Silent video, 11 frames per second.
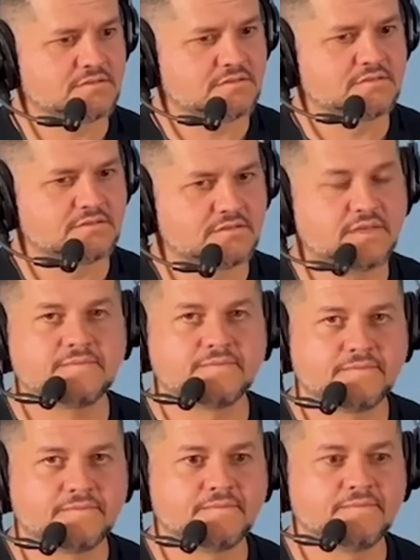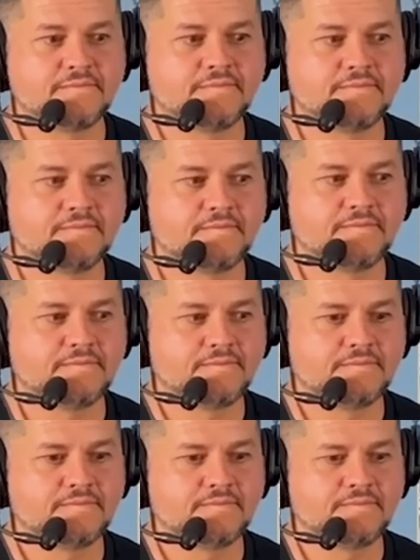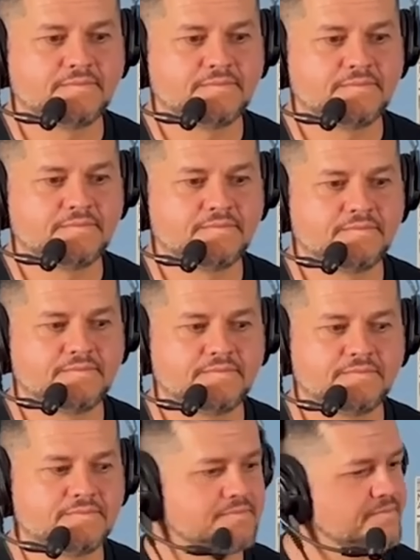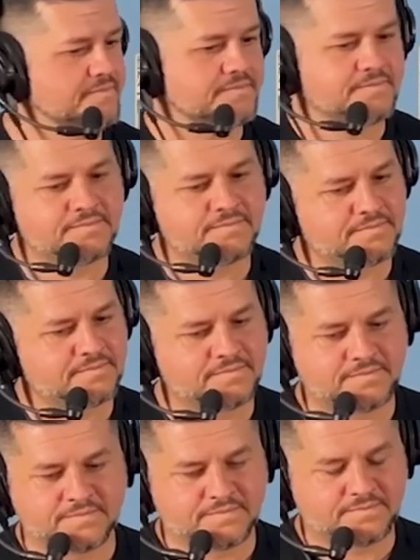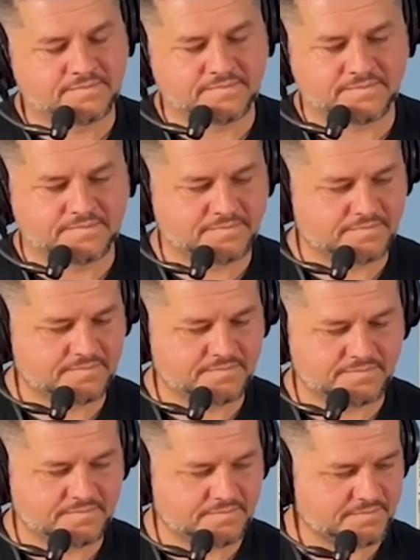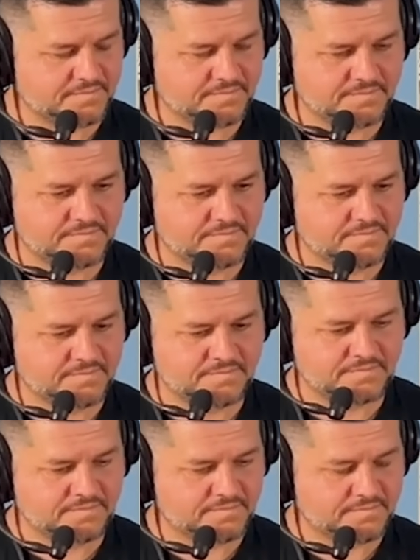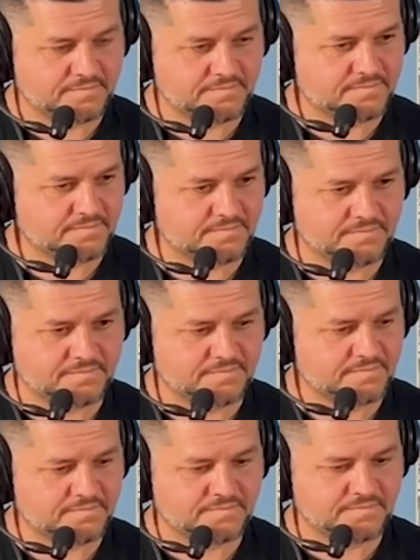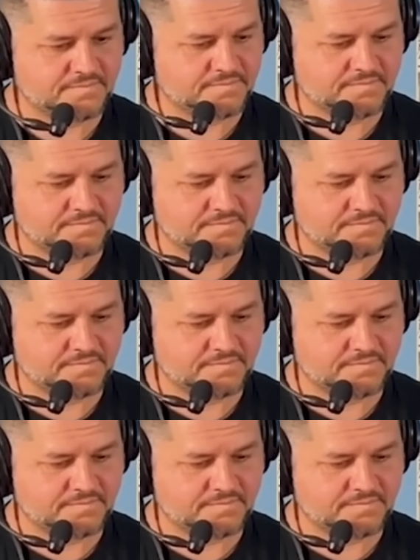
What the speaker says: This person isn't speaking.